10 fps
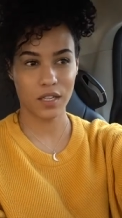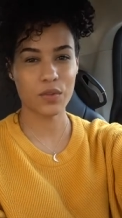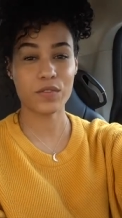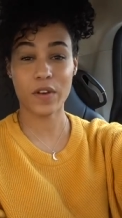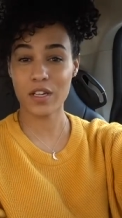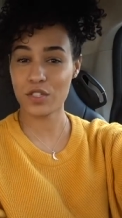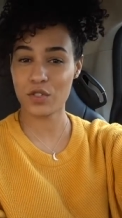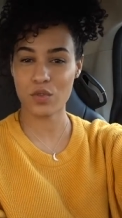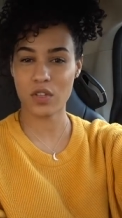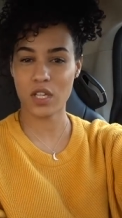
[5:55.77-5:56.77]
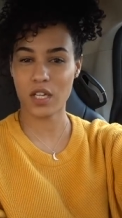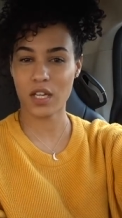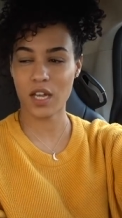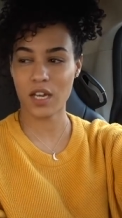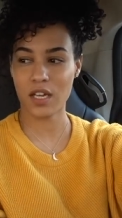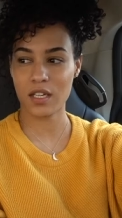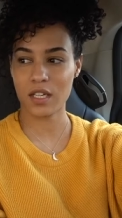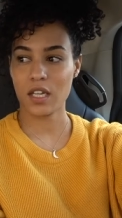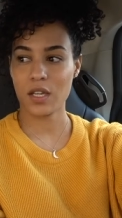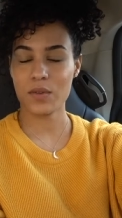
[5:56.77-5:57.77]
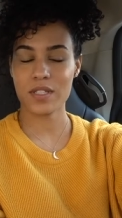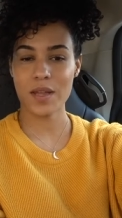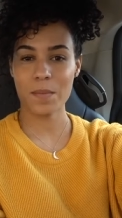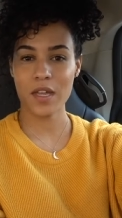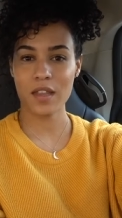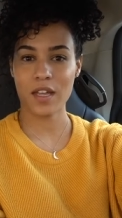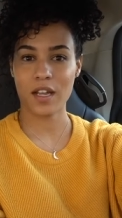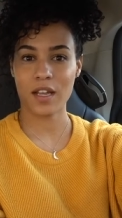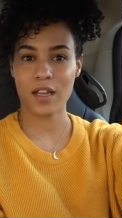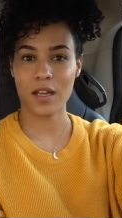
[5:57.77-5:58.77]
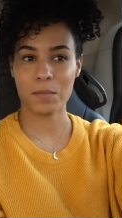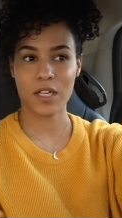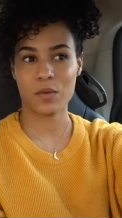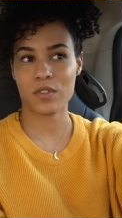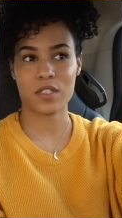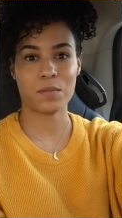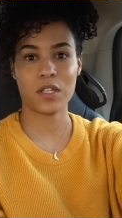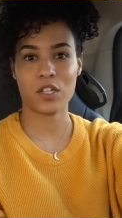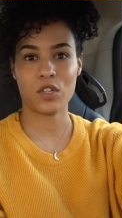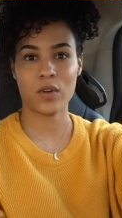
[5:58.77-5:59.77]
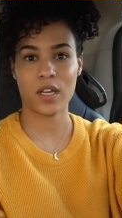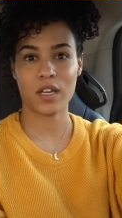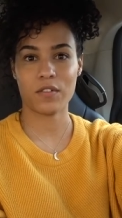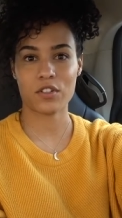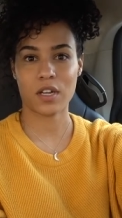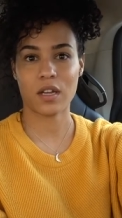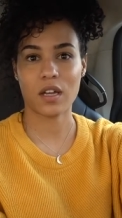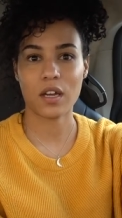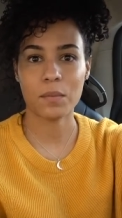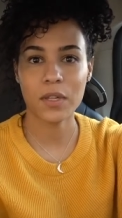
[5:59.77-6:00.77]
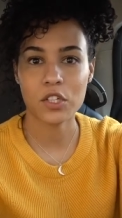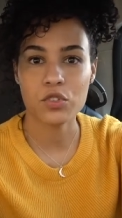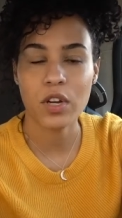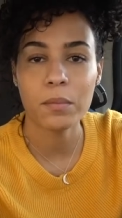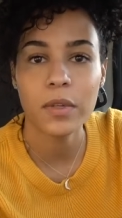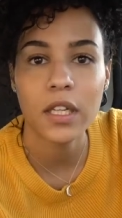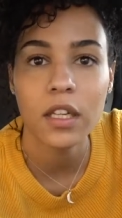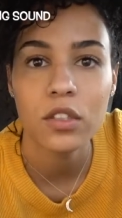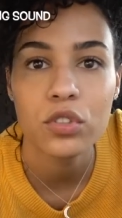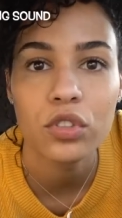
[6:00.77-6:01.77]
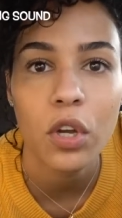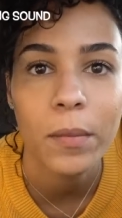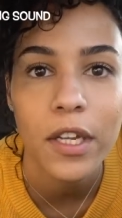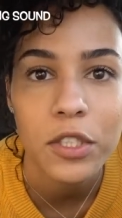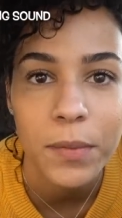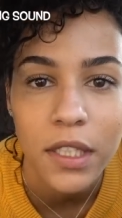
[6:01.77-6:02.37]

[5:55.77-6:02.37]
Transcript: it was very soothing, and it was something that I, I mean, it was something new. I never tried. I'm like trembling so much